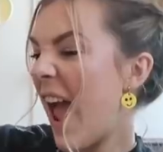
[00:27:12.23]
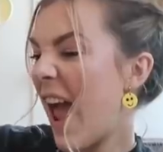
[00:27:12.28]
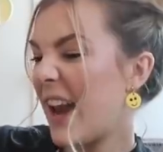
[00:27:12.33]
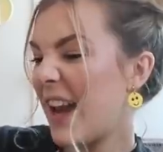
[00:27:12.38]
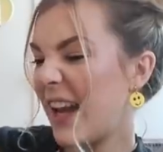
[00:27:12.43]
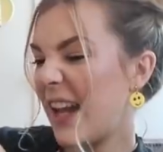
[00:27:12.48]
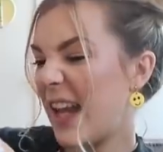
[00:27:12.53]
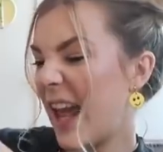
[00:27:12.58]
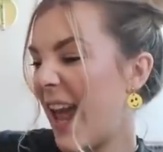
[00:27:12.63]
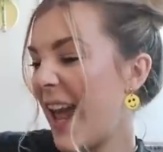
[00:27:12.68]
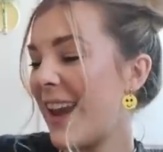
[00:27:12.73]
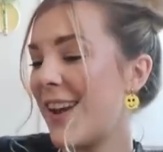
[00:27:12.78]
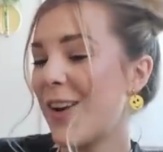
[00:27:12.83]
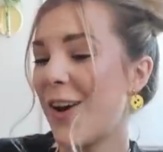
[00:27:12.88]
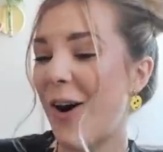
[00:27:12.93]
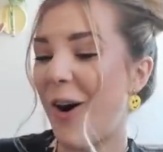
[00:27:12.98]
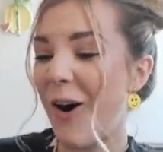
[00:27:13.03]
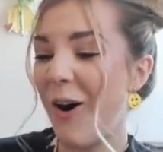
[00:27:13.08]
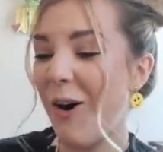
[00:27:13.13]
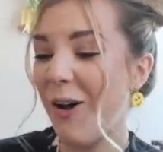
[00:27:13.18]
And again,
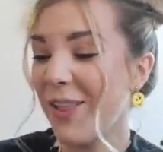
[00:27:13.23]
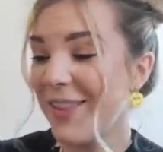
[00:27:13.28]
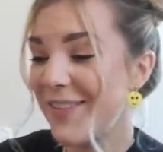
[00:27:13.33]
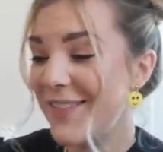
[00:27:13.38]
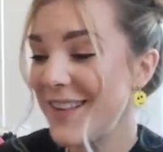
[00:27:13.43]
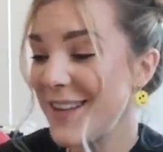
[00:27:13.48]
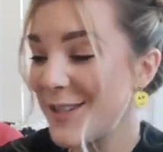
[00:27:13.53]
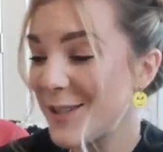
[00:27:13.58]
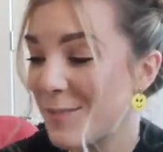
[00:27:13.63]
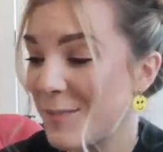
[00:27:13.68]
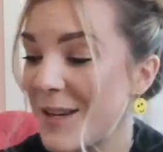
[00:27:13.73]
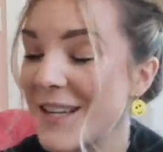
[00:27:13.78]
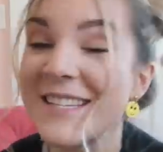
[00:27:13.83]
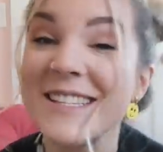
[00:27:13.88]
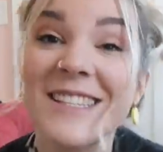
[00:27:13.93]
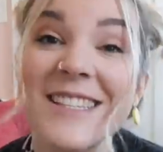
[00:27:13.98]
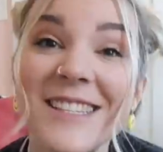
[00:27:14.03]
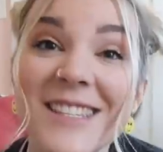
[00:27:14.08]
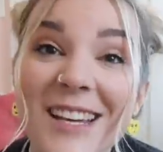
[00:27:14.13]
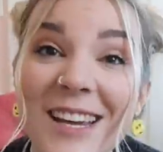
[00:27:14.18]
all of these
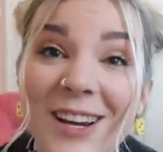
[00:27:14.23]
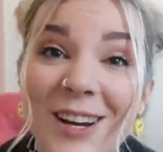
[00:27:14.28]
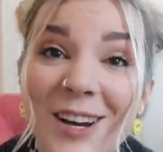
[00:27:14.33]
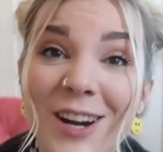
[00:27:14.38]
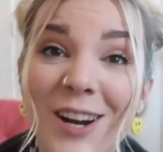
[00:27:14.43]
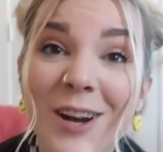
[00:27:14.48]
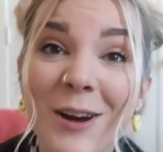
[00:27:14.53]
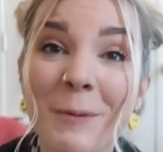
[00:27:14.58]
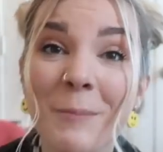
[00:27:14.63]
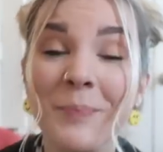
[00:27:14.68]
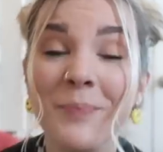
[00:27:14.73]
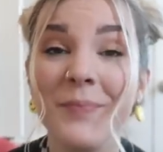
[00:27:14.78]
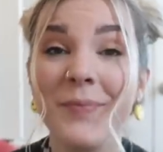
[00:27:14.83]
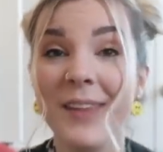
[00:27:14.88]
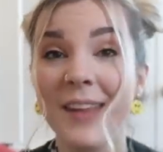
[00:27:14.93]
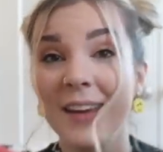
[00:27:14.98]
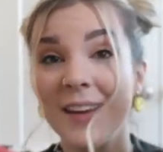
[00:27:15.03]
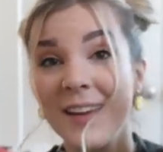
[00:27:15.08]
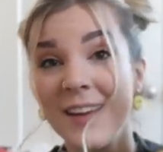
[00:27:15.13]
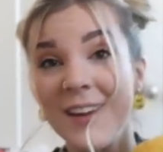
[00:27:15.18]
pieces here,
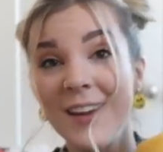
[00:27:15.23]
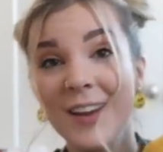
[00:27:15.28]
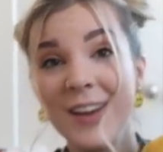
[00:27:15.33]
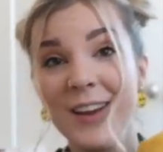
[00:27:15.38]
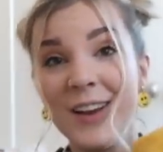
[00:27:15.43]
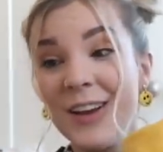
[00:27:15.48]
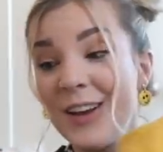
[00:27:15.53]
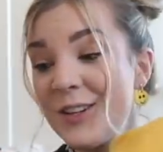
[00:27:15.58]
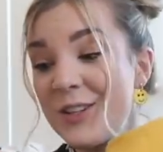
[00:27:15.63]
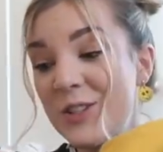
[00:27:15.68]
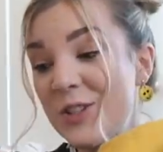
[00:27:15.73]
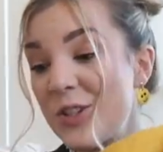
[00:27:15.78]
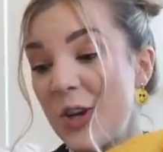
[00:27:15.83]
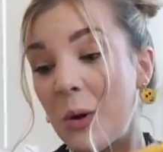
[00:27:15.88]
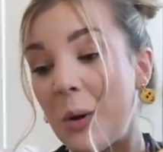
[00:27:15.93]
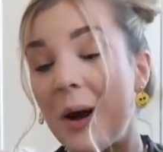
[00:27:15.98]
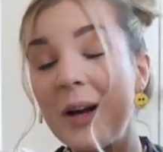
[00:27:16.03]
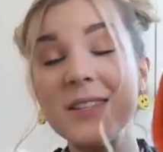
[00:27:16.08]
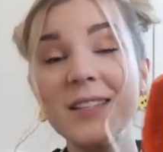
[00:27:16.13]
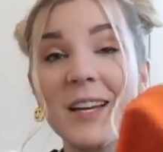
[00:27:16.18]
so
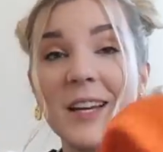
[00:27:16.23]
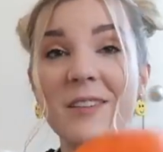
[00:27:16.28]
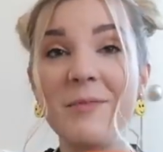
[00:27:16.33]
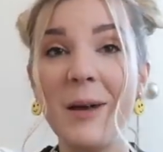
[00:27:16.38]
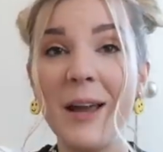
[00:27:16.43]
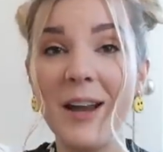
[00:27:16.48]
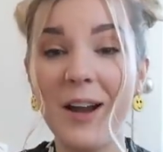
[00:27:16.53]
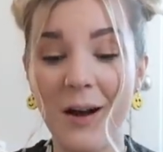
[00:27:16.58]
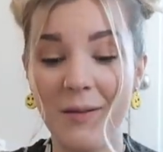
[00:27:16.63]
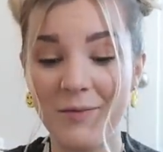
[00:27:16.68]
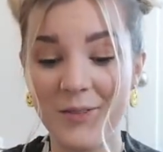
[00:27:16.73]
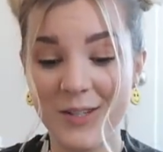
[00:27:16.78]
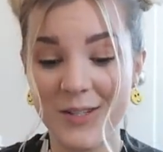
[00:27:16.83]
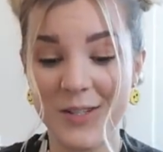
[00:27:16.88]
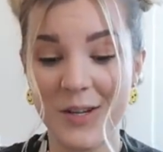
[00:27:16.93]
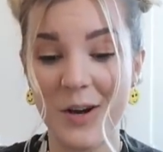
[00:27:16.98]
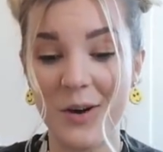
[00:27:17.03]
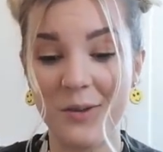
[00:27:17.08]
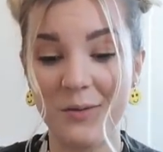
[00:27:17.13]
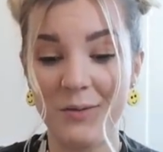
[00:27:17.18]
outside of my comfort
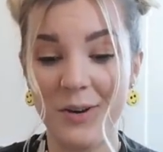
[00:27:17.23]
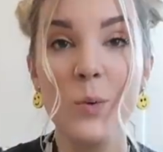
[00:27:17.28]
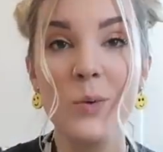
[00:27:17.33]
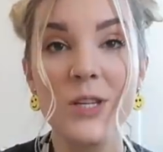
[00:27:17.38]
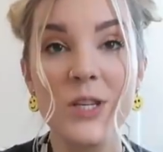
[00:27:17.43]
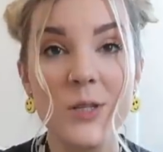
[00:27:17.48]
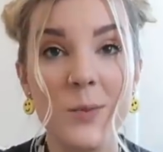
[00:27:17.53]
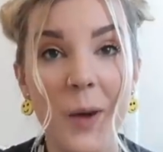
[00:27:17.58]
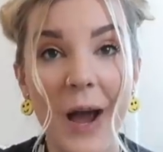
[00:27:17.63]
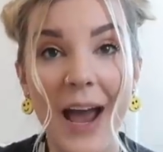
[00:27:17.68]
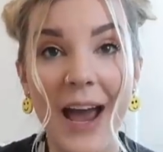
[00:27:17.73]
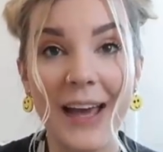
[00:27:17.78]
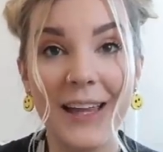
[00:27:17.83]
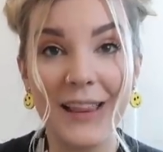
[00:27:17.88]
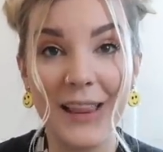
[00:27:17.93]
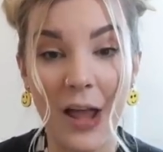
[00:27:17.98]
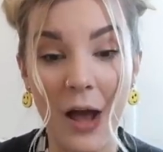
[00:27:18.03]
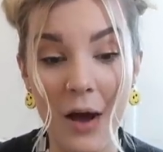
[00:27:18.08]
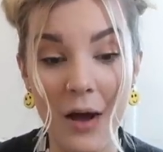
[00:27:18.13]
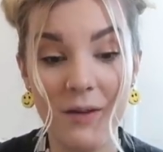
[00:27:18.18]
zone, which is why I
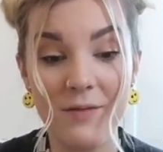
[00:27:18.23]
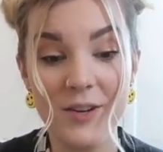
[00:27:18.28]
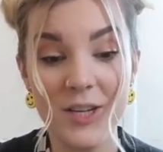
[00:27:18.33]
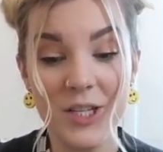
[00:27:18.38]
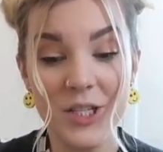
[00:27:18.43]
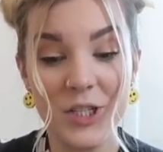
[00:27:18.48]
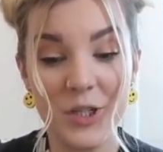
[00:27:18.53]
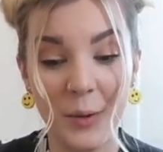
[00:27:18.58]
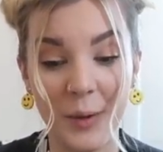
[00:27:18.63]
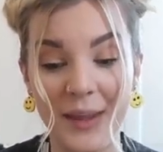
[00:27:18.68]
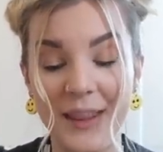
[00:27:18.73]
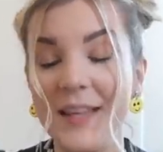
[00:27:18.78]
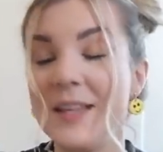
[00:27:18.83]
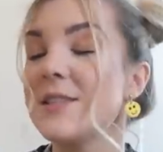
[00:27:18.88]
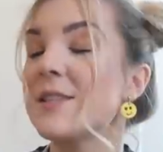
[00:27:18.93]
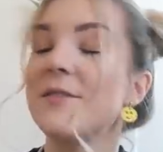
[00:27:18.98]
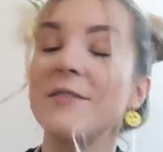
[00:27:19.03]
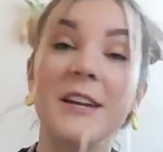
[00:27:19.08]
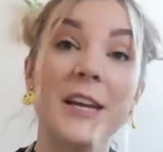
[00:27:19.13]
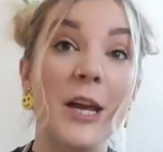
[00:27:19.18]
love doing
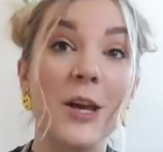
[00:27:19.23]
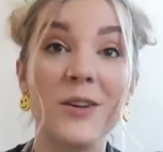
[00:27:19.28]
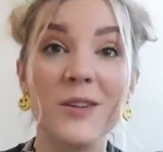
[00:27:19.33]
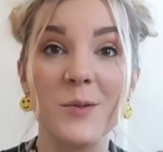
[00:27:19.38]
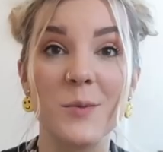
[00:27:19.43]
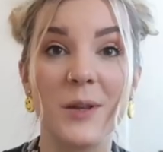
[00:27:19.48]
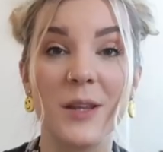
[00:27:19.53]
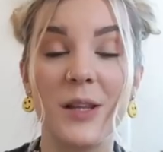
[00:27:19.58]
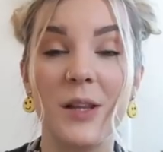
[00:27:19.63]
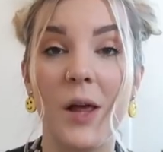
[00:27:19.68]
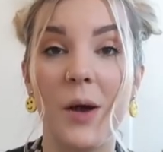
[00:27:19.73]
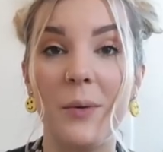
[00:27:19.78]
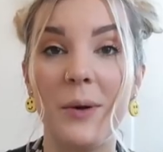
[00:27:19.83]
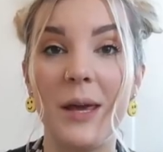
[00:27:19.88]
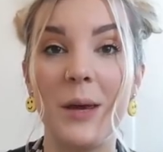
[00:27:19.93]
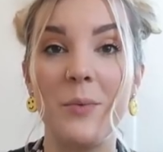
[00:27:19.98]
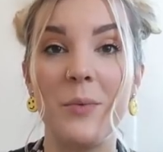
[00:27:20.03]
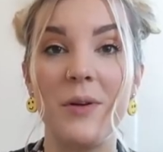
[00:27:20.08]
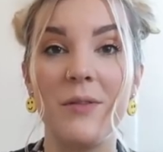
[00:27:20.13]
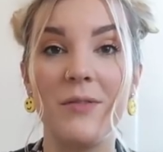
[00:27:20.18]
these videos with
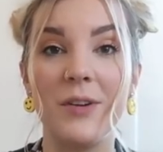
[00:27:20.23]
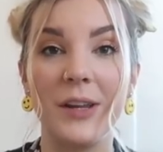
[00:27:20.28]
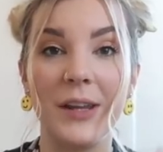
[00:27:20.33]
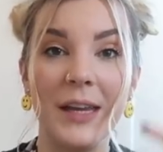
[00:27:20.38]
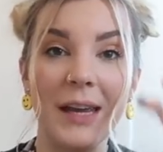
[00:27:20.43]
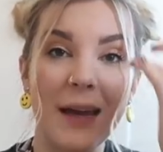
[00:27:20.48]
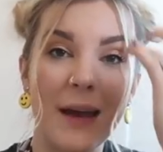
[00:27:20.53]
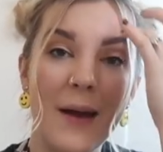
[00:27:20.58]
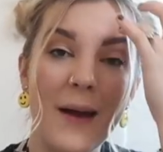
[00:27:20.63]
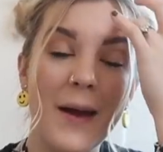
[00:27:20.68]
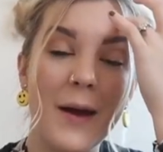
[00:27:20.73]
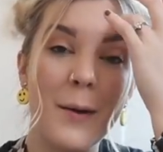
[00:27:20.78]
Chloe. We really